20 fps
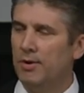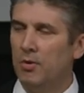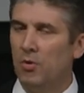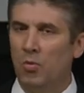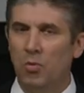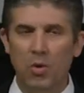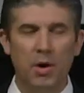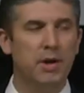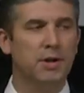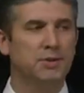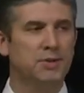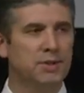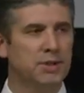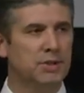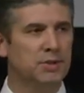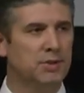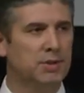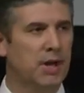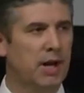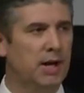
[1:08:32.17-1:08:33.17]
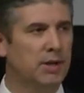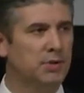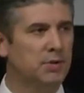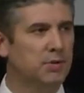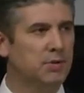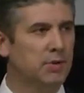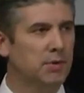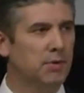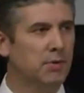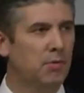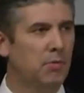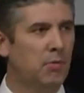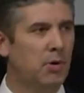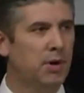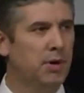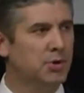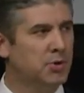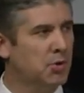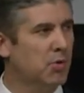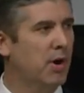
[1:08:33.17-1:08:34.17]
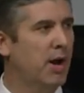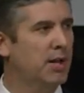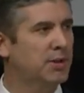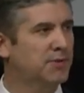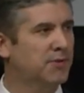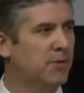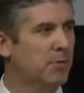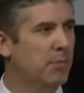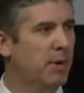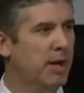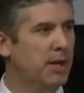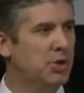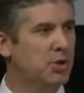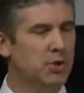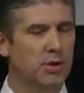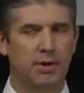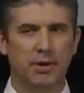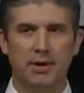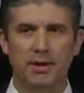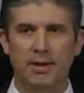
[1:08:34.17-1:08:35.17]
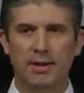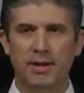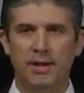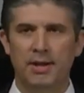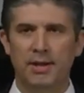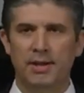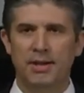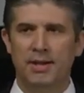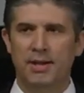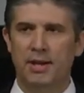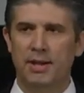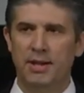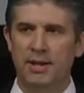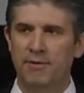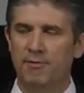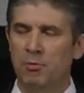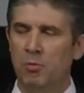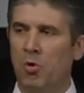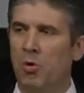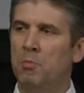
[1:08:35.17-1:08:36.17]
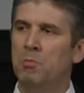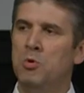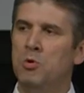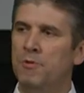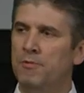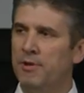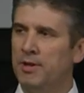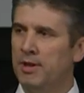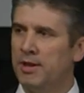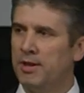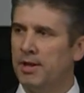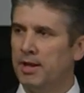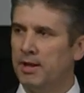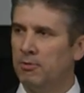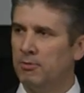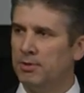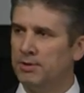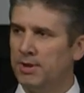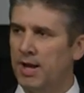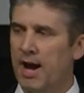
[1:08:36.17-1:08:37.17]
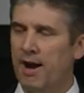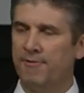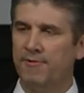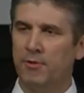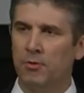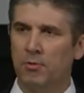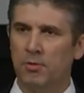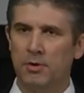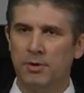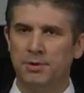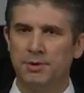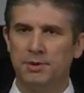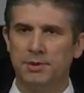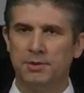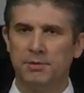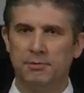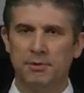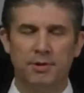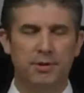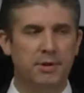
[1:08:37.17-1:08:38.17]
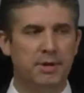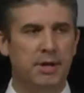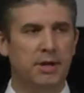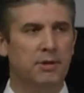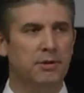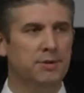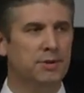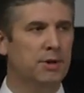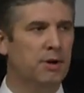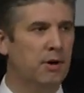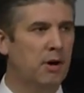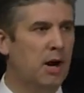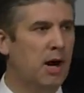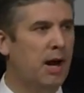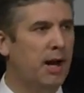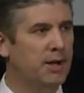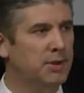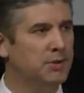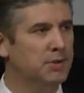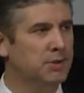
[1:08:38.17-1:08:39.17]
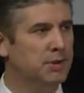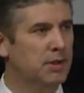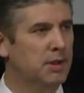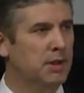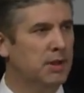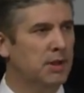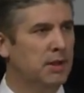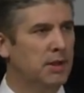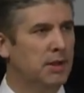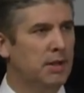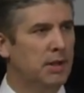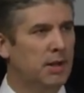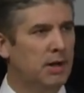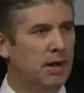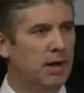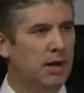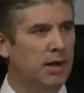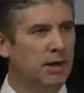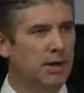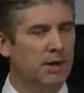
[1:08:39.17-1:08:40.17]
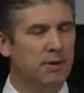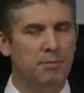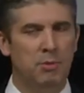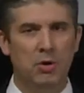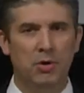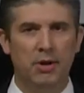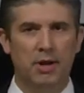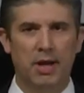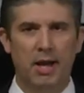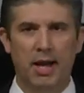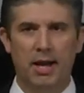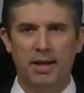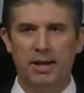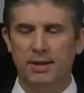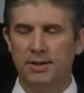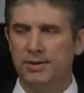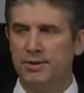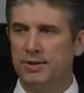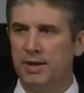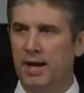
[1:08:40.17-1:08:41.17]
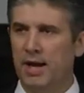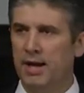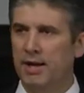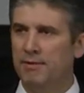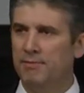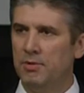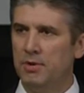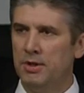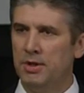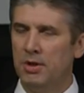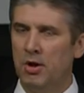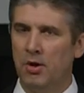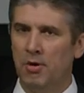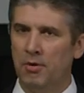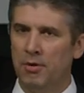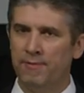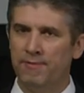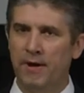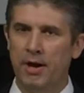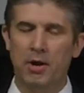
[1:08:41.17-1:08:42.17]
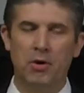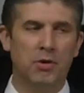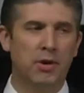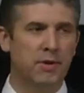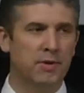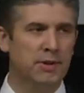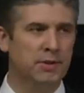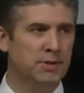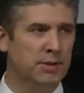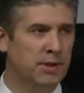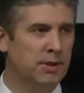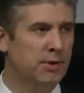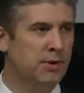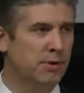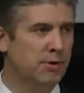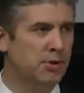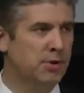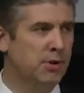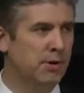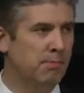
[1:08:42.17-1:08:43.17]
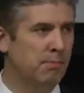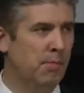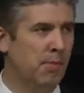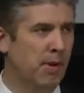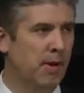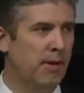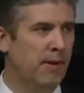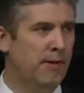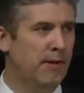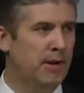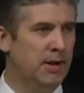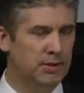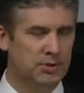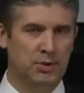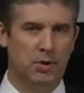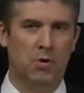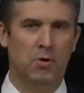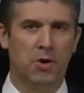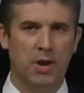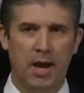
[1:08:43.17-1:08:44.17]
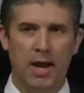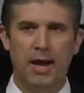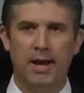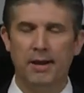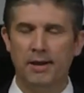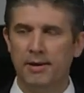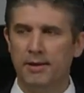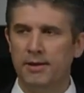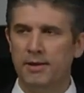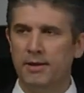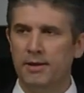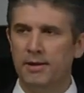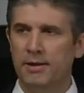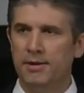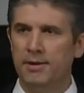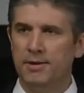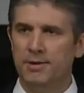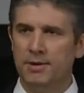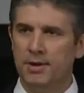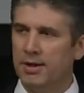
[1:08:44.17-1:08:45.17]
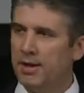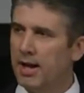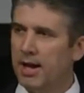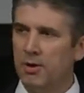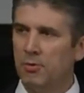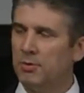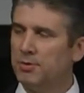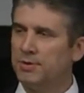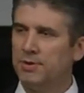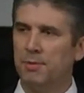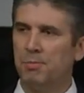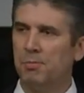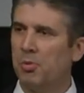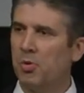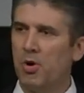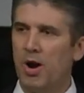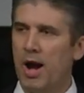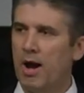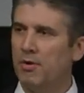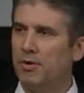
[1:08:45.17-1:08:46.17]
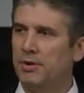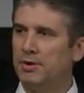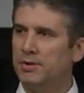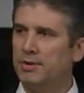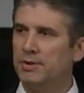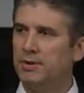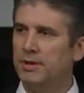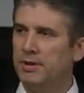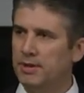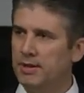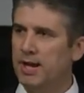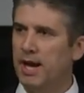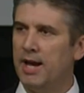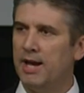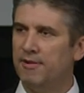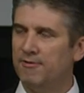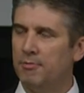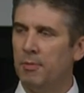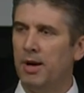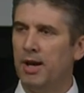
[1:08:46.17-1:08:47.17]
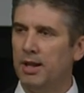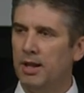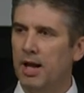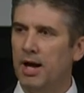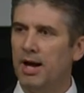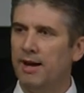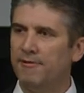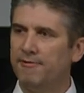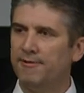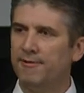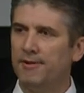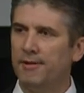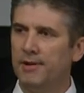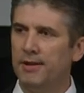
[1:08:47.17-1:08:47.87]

What a success. What a transformation. And the even more moving thing was afterwards, with tears in her eyes, uh, communicating to say, you know, if I don't get this internship, it's okay. Today was the proudest day of my life.